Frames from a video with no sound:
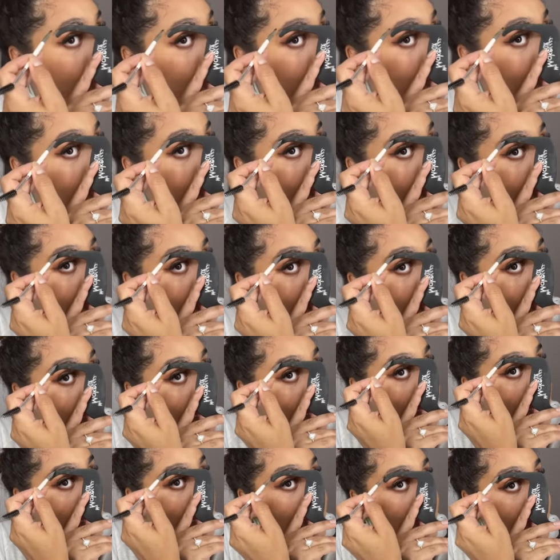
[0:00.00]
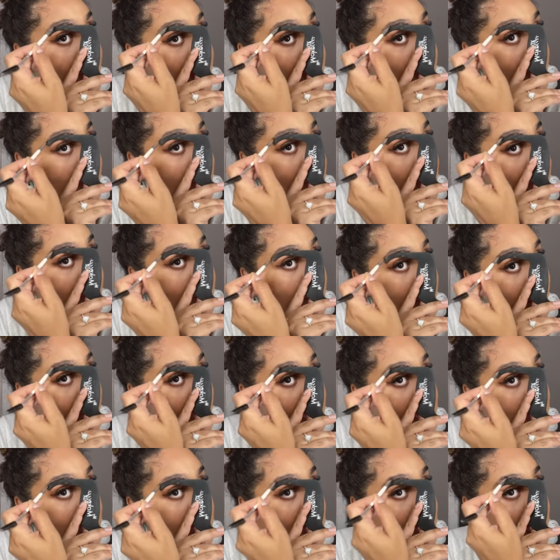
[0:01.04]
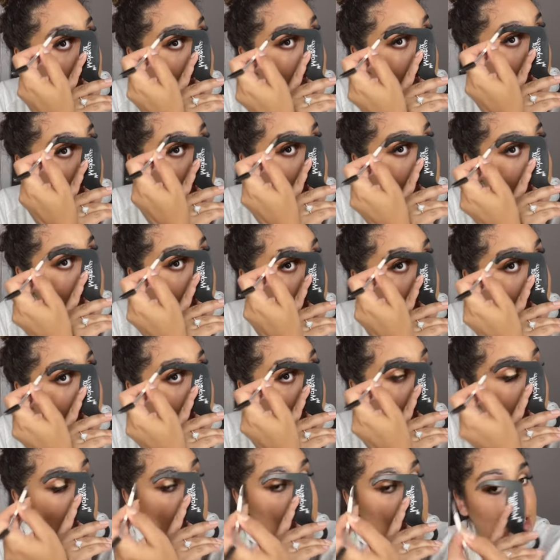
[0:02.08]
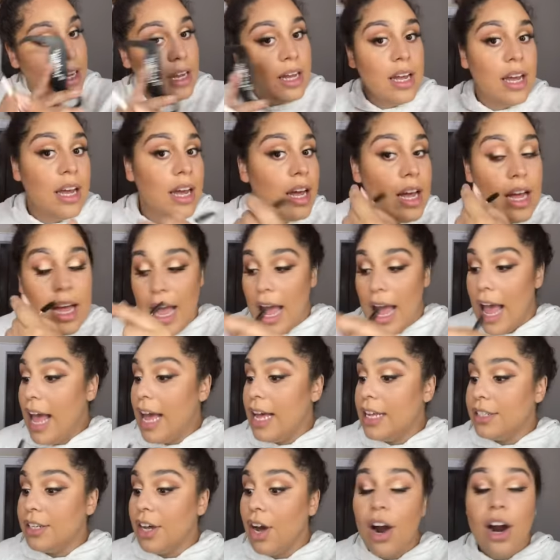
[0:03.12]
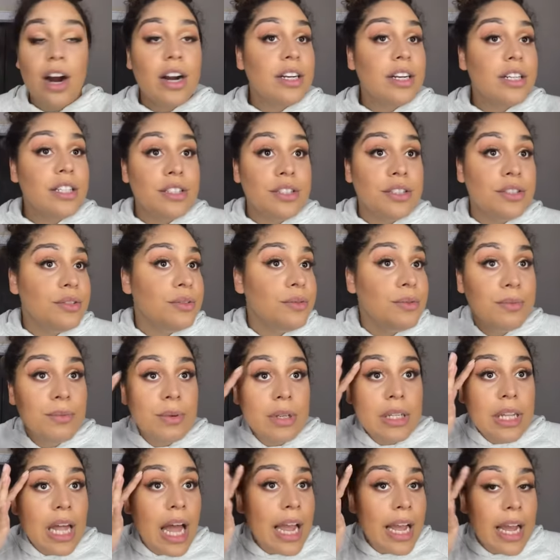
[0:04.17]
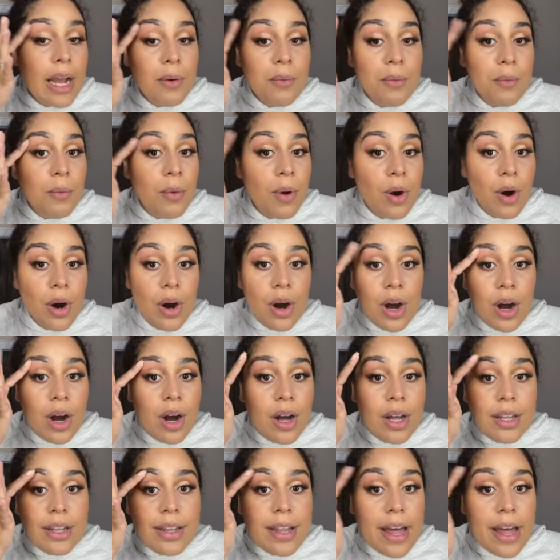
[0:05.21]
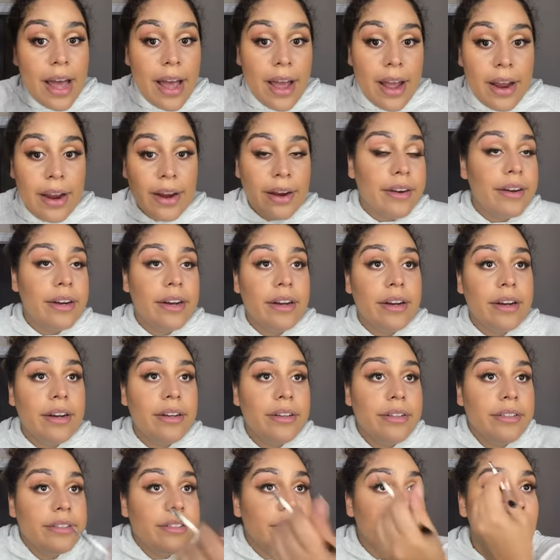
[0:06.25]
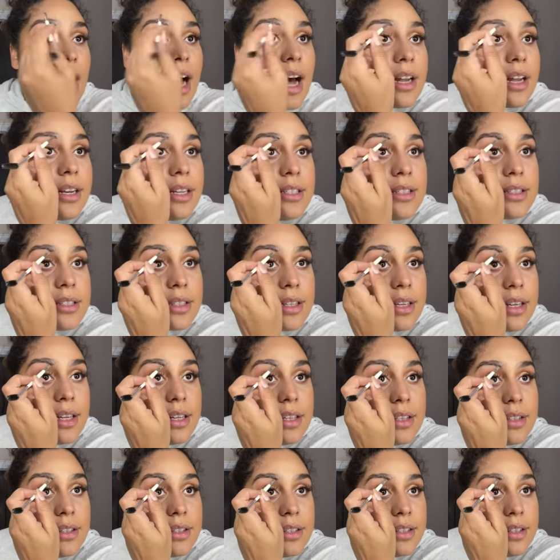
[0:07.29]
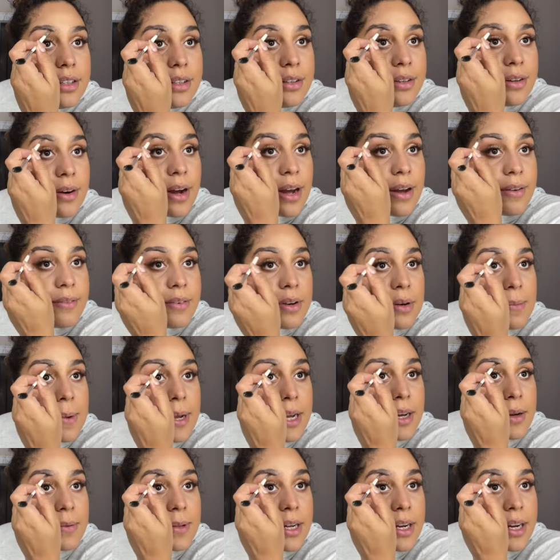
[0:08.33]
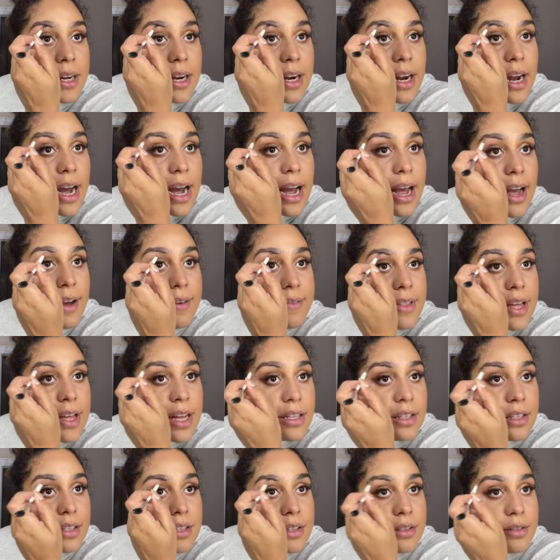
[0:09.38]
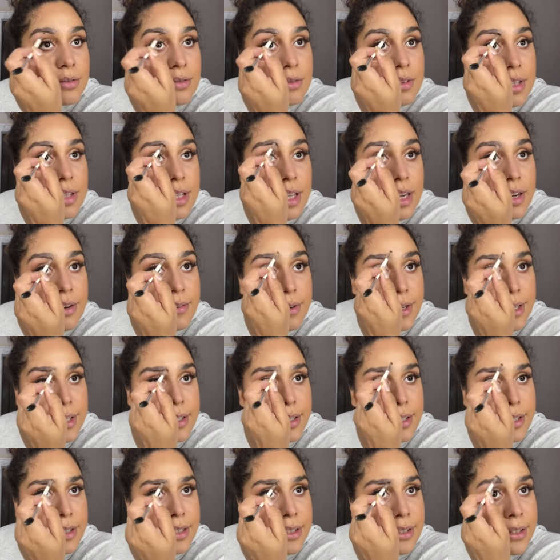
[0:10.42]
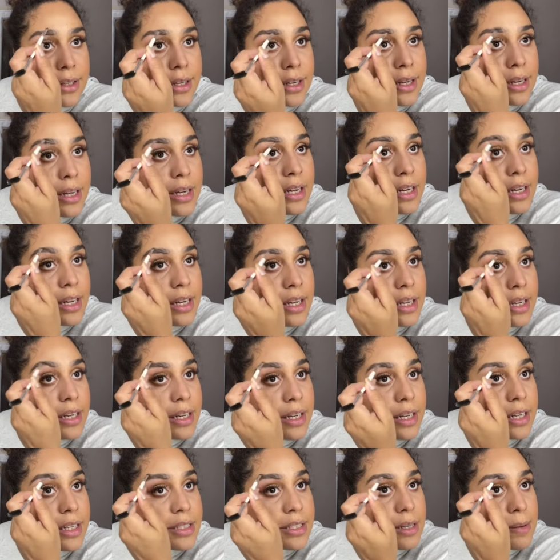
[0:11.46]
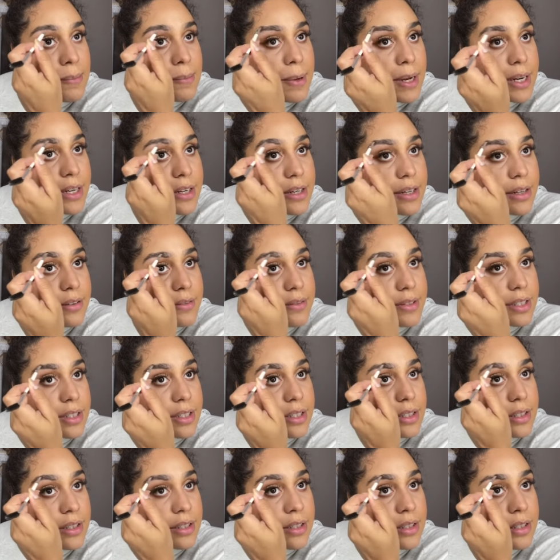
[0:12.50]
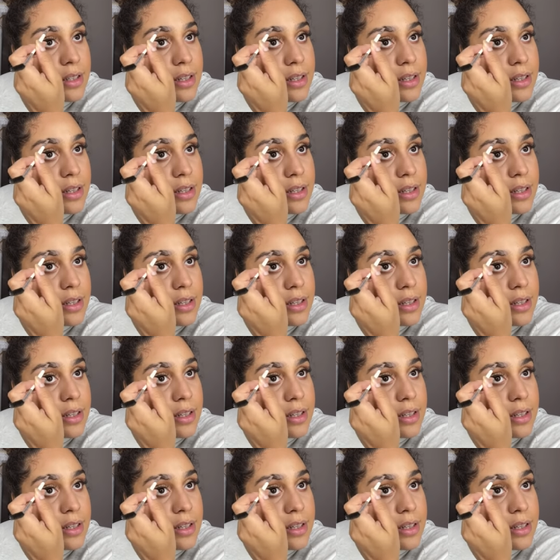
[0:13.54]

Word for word: So and you can press this as hard as you like want on that area because honestly you don't have no makeup there i had that little thing right there and it gets on my nerves